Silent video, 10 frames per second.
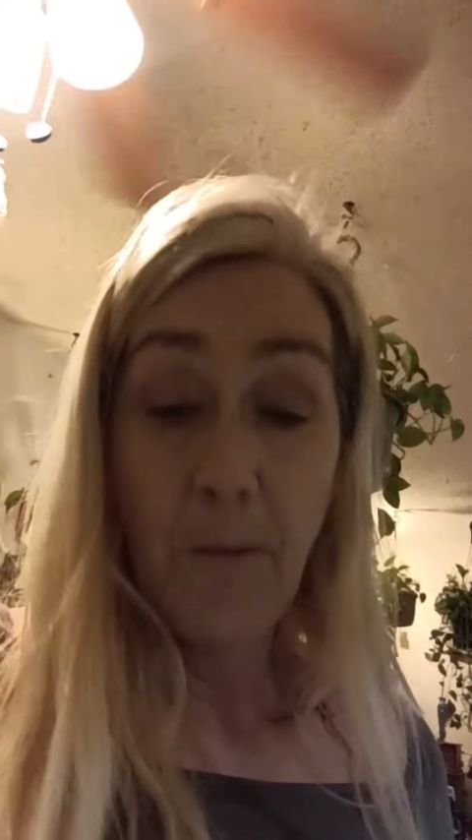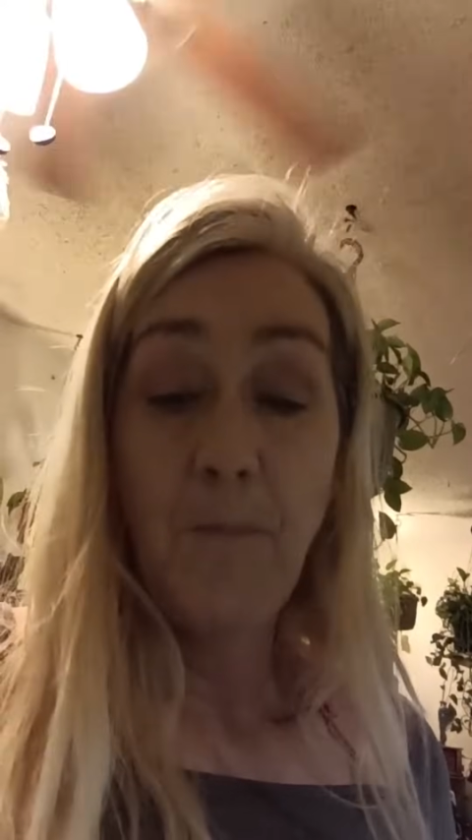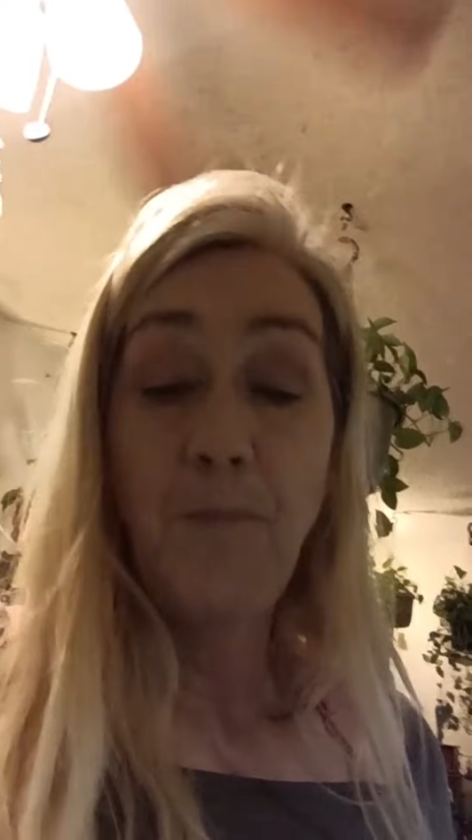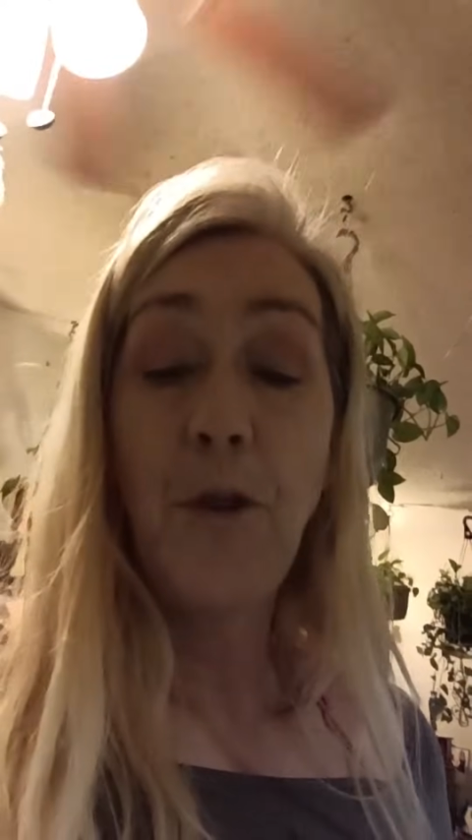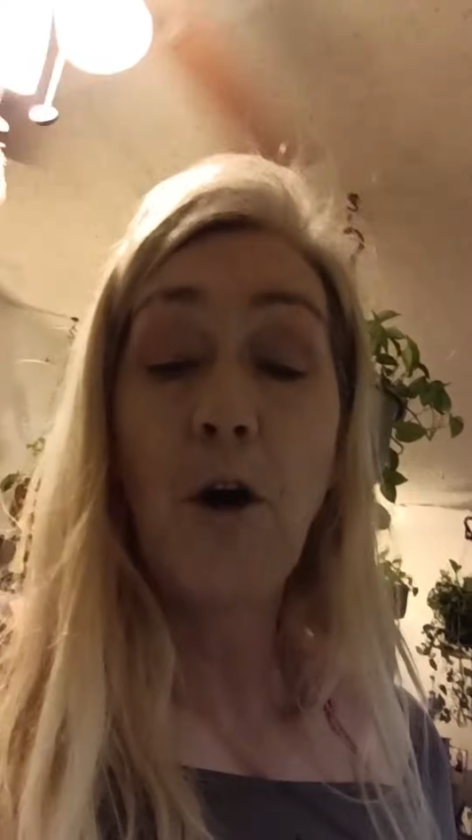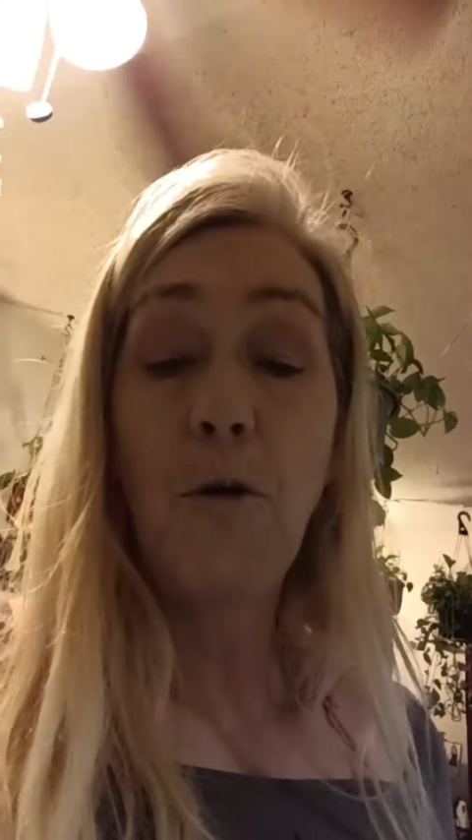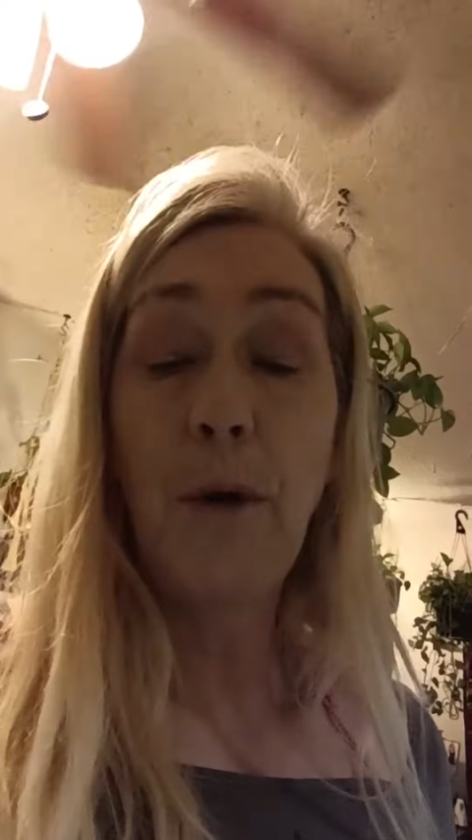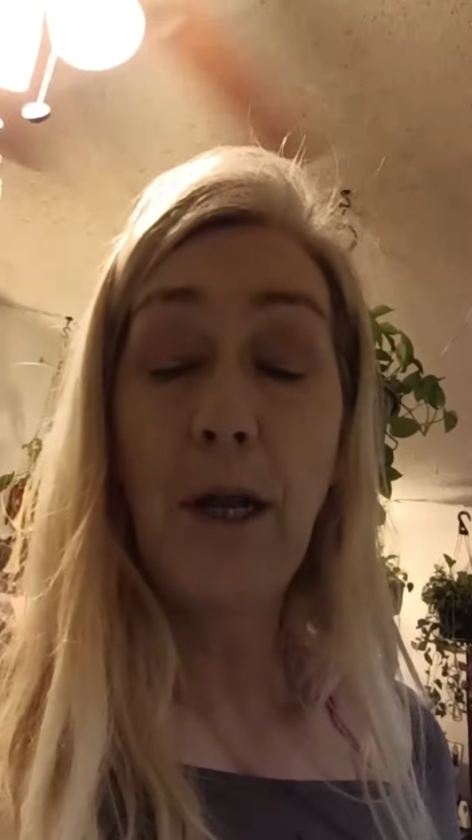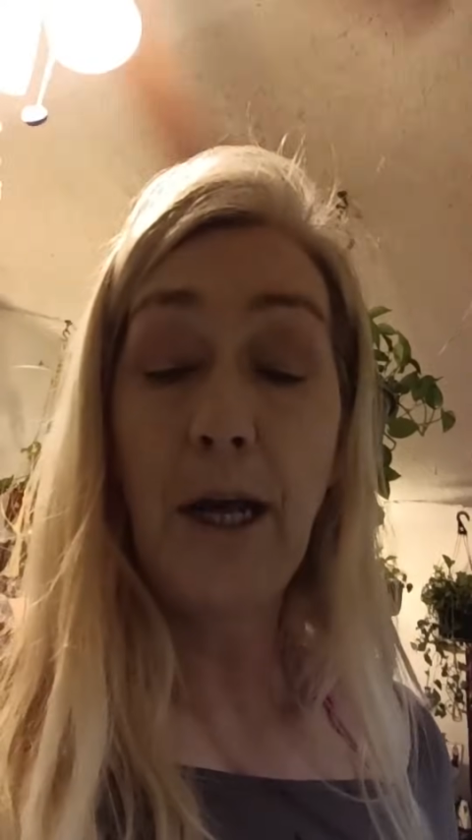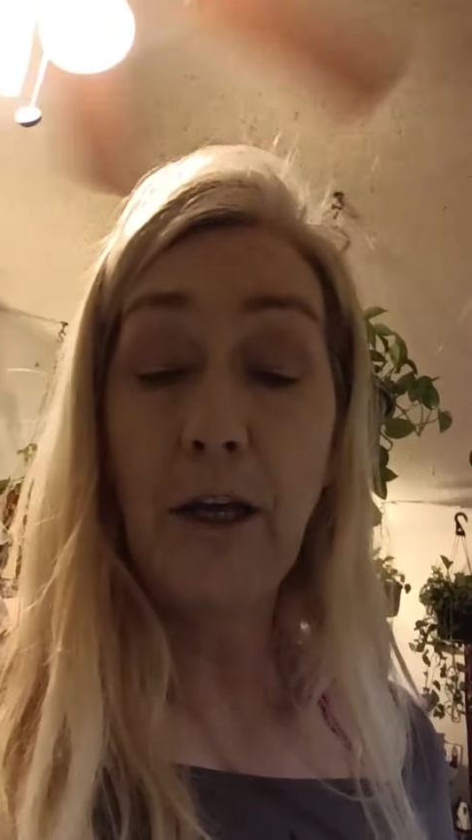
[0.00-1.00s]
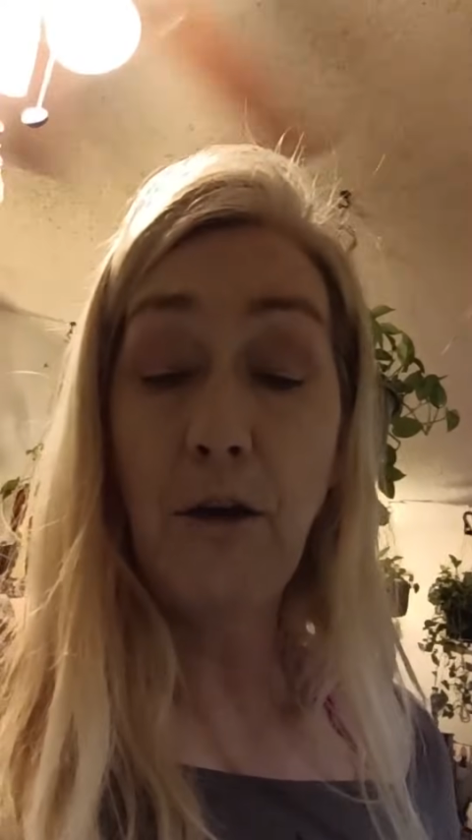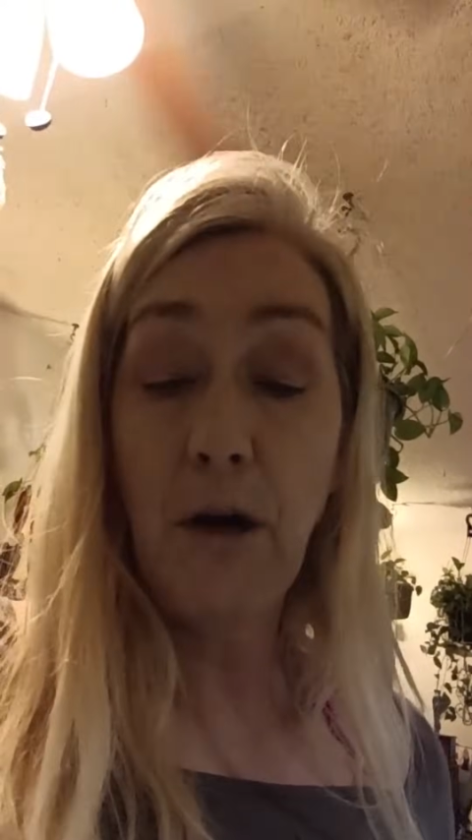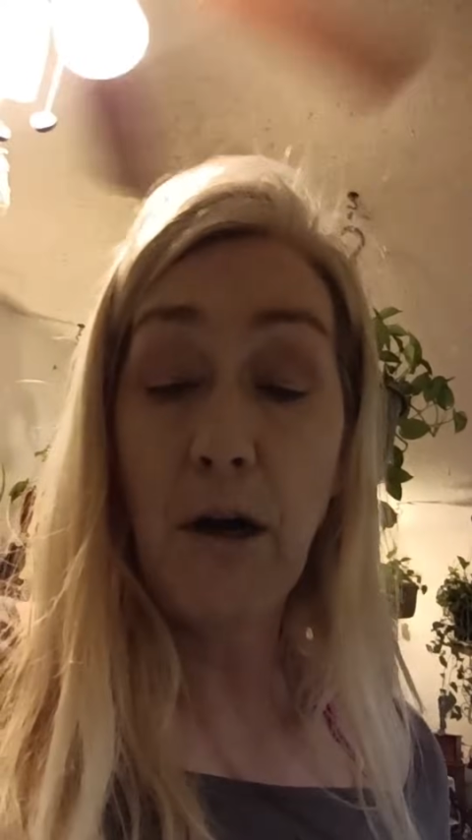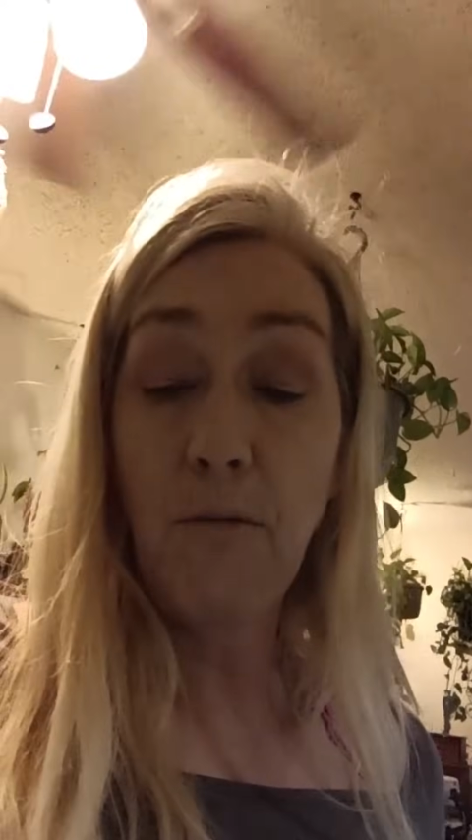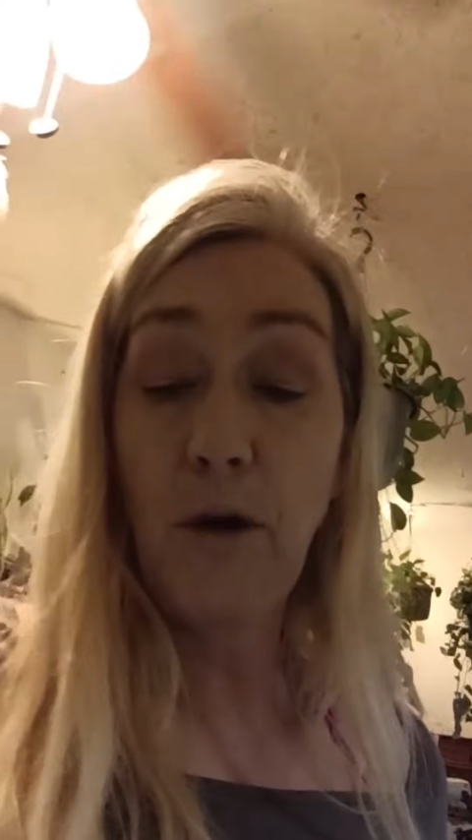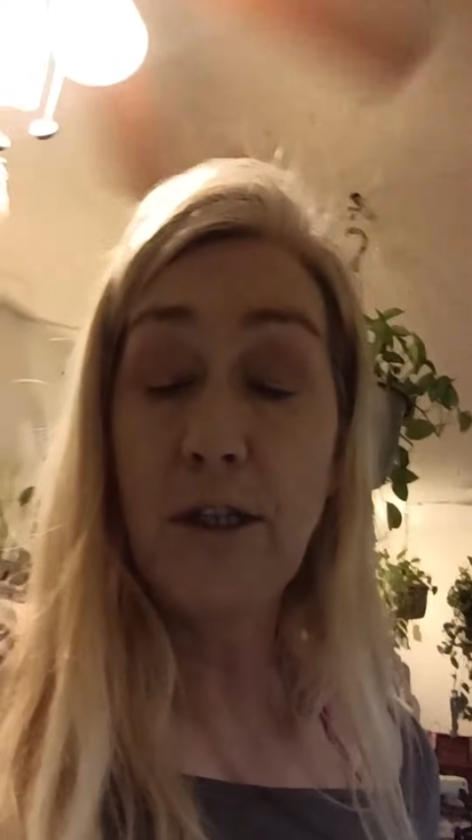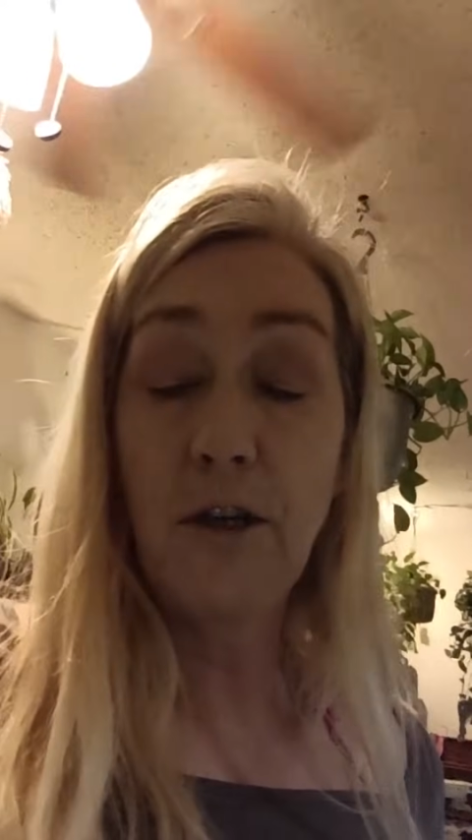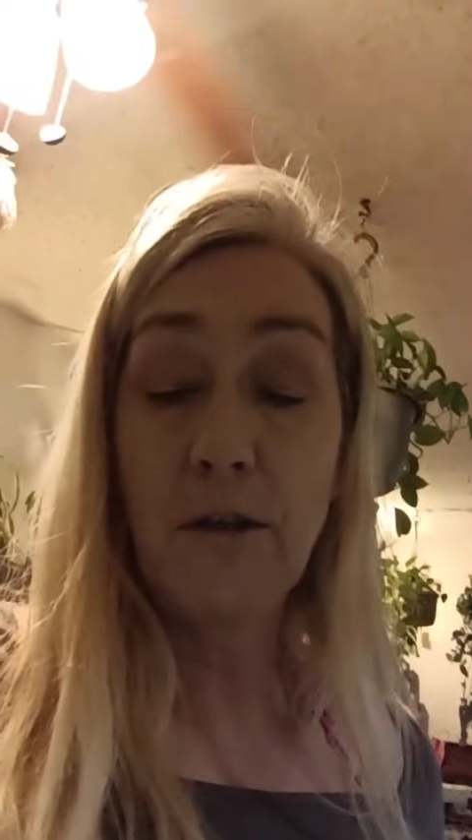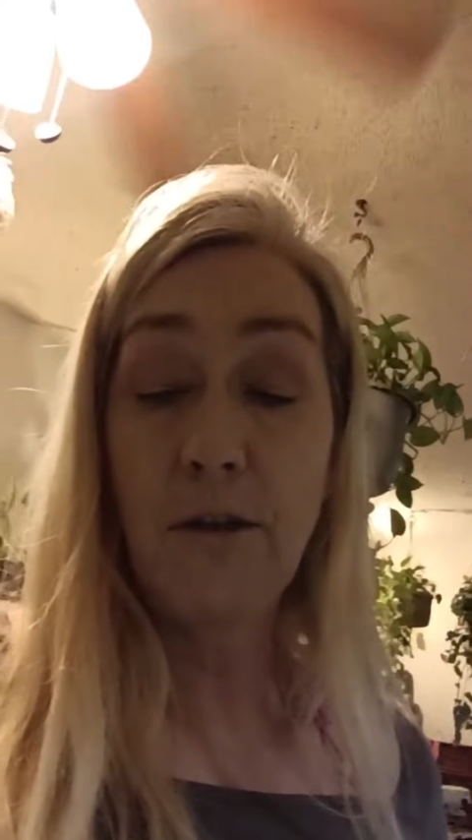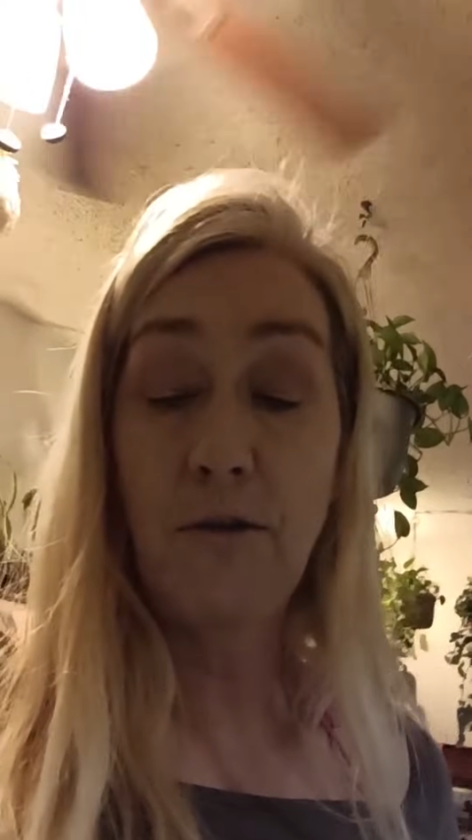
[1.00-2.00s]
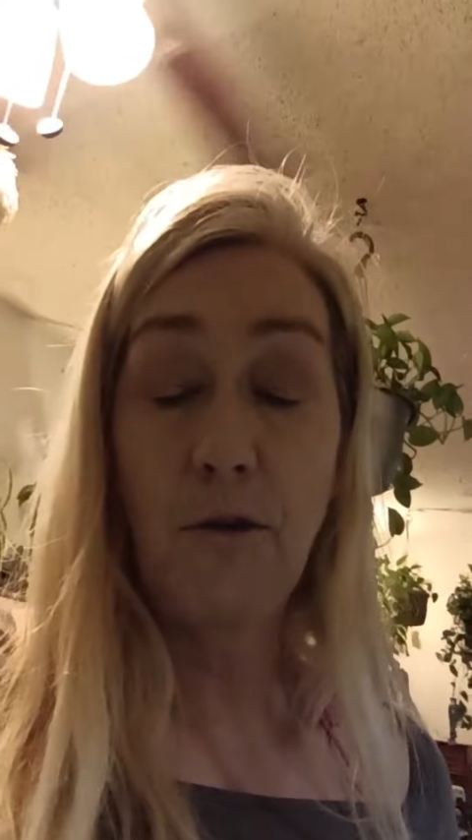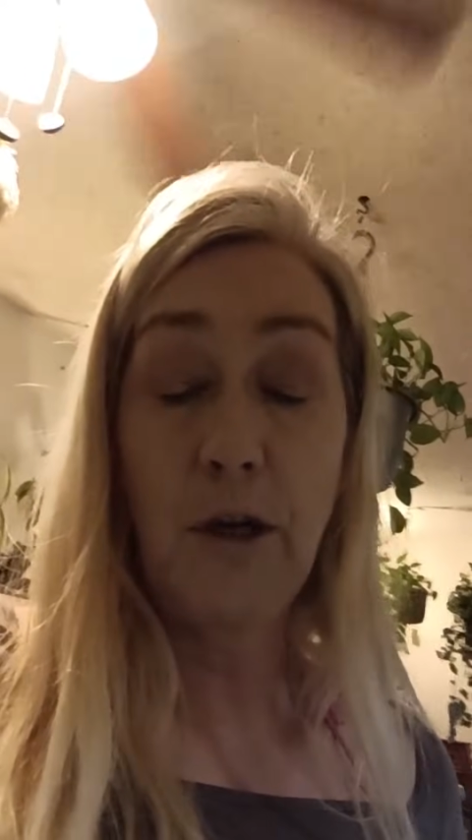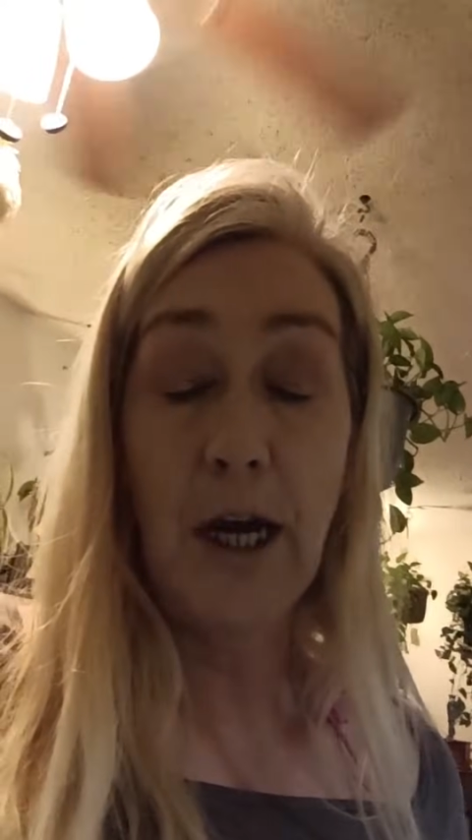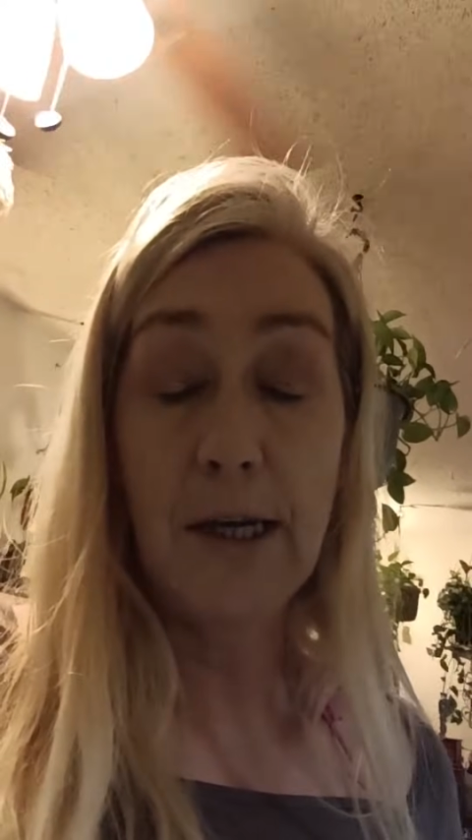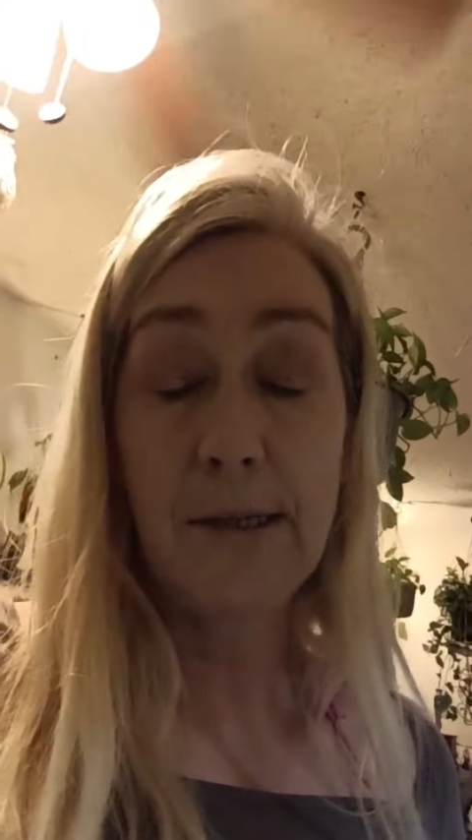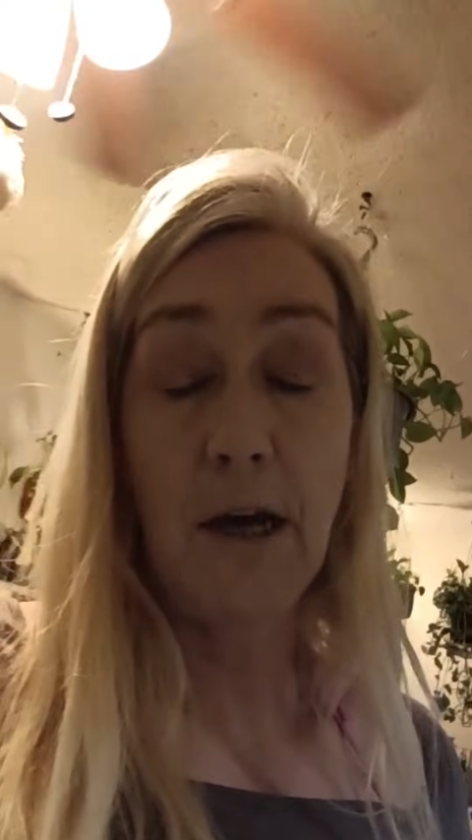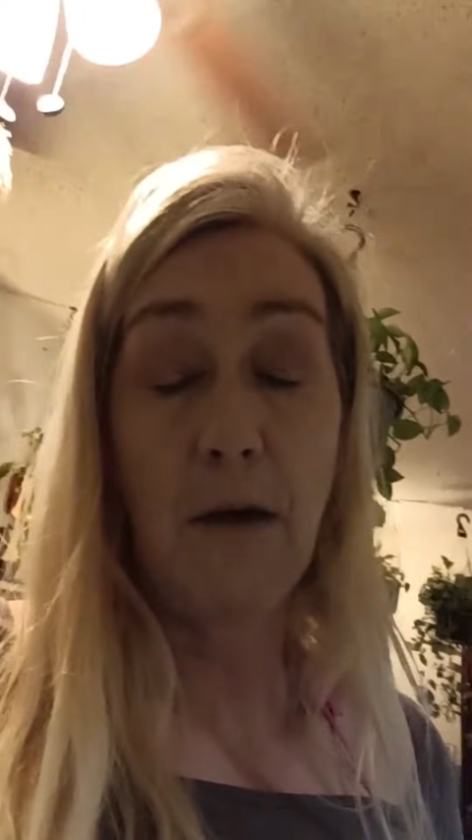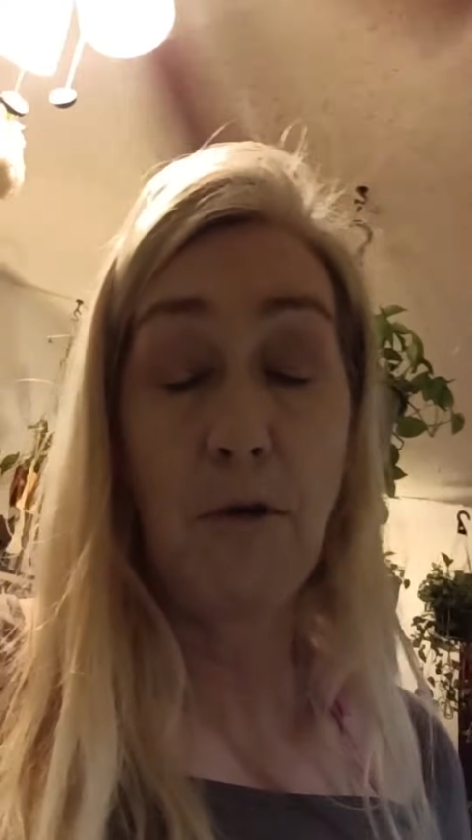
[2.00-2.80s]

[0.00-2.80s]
No, but like you are. What's your zodiac sign?